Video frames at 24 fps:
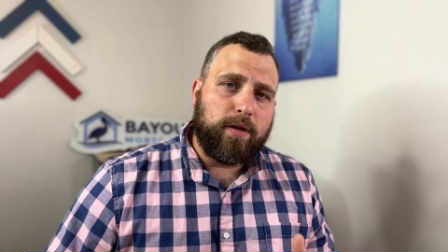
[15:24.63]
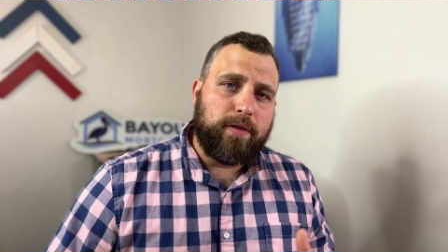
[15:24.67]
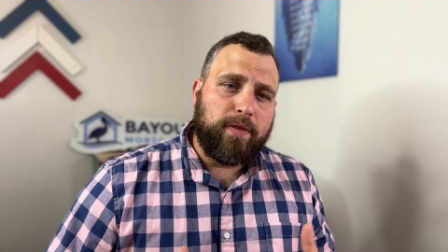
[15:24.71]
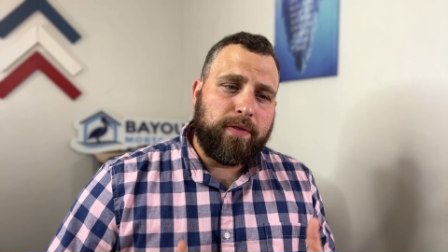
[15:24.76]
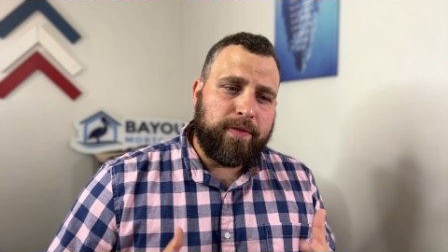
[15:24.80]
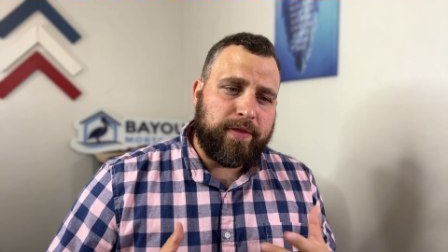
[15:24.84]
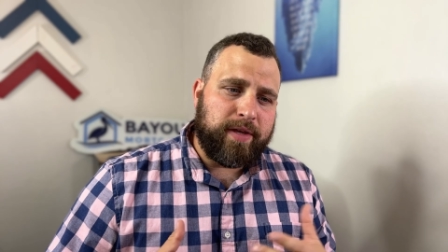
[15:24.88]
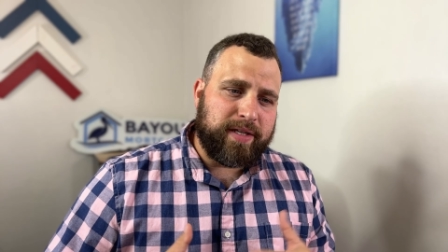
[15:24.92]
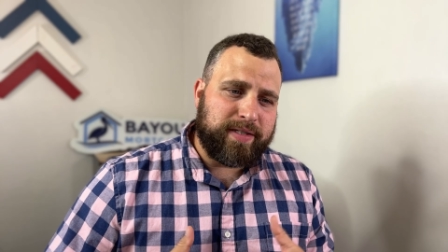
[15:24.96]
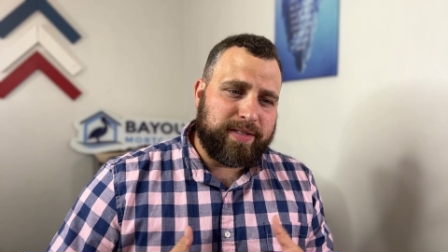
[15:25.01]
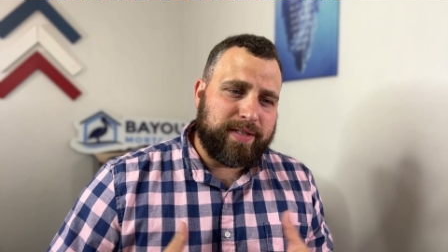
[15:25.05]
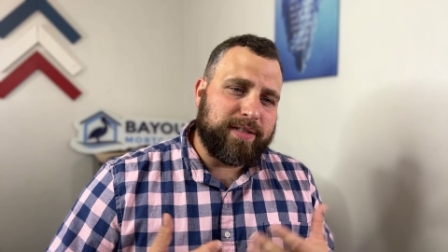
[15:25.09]

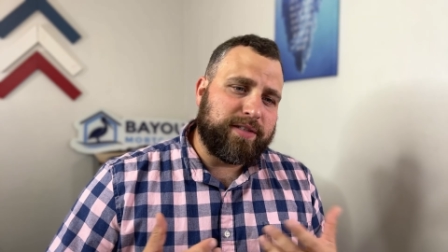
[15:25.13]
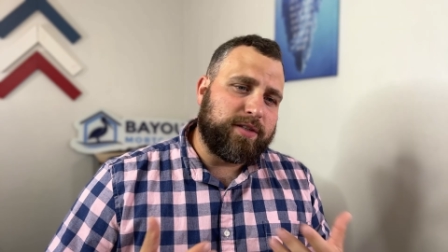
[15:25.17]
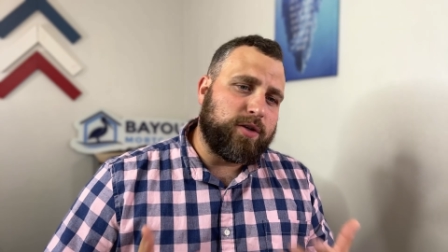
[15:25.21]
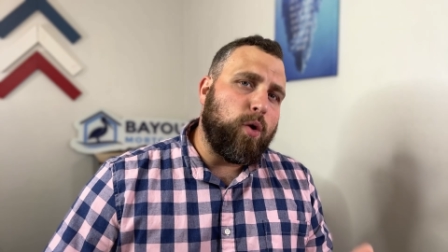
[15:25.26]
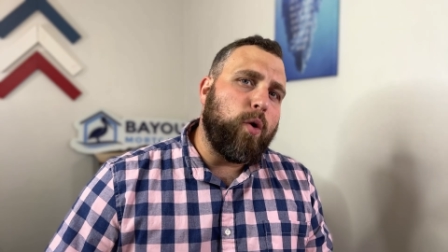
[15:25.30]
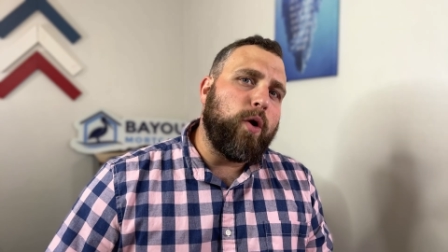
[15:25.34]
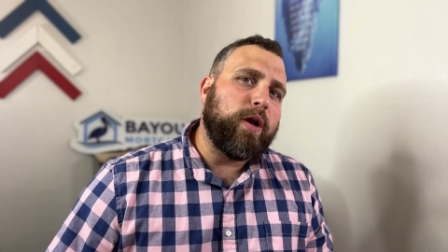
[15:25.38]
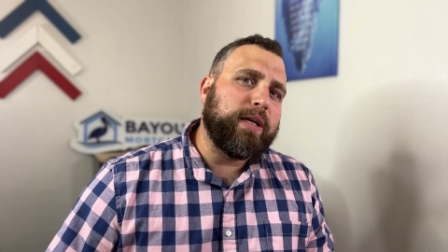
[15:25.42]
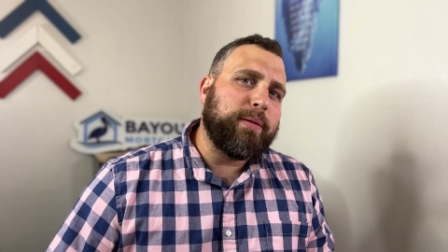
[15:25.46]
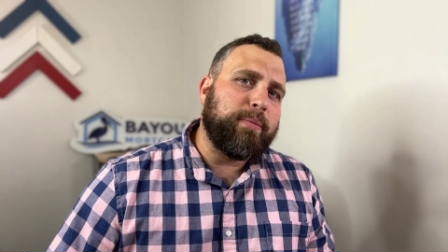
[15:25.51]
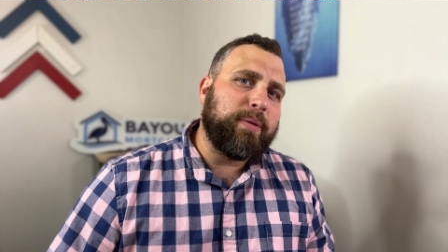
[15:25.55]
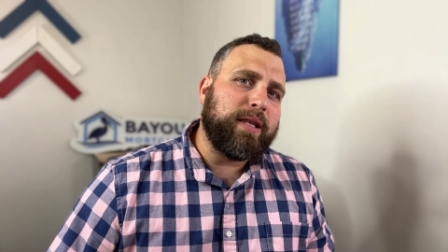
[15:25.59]
this is
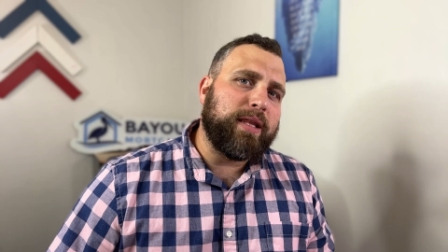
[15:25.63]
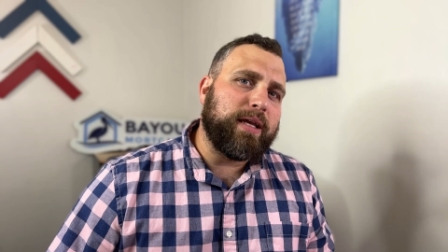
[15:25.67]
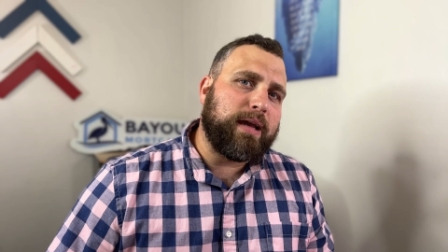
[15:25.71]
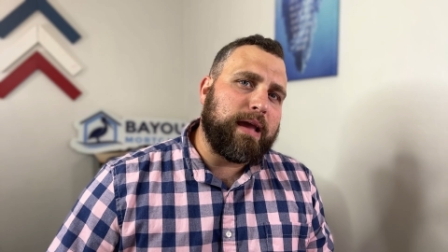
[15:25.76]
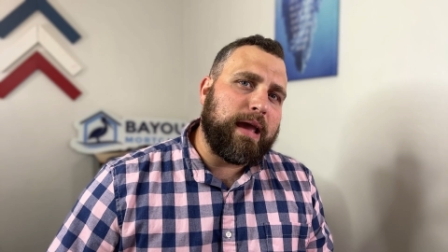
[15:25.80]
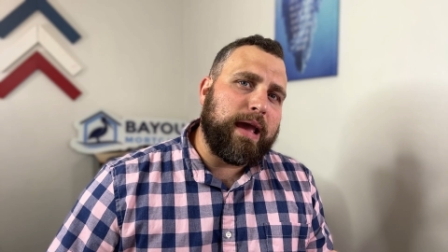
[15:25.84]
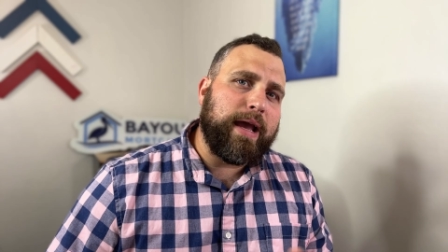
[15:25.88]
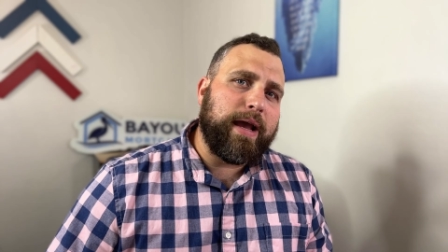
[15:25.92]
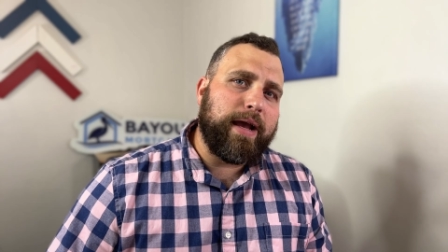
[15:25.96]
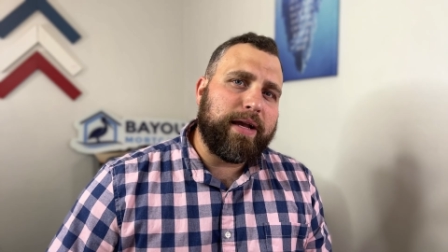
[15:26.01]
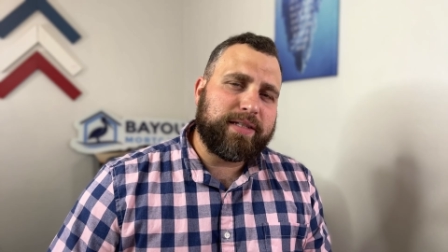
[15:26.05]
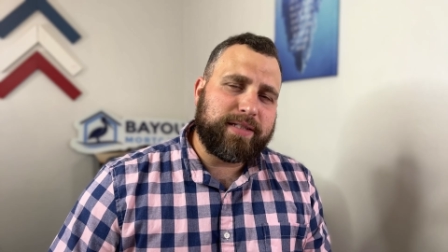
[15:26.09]
going to be the
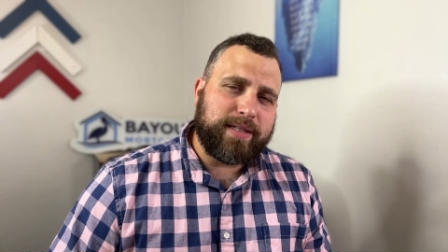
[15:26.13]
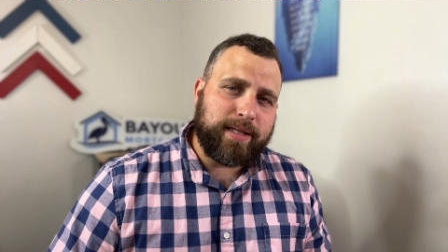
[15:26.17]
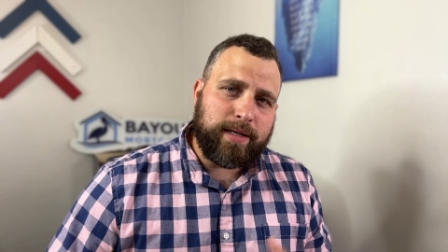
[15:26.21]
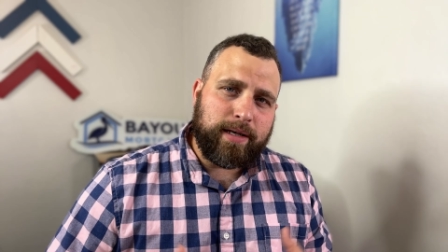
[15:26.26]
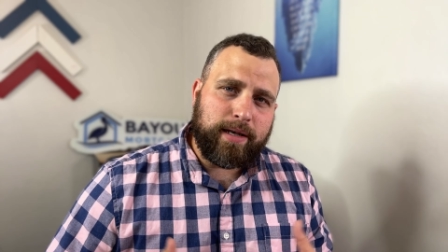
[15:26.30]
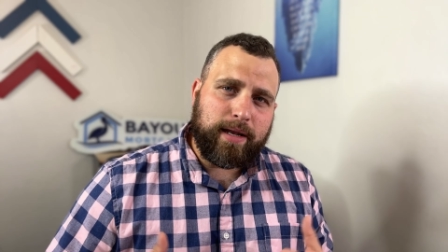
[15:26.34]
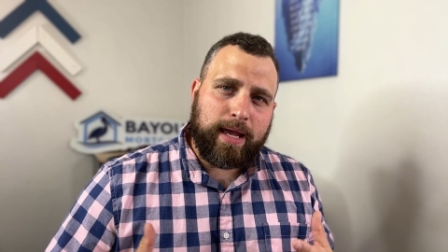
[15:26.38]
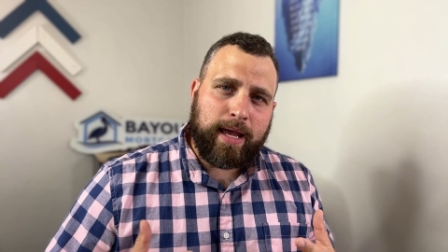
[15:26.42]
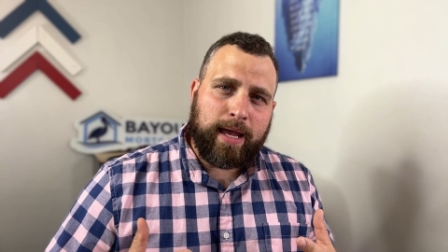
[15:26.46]
case and,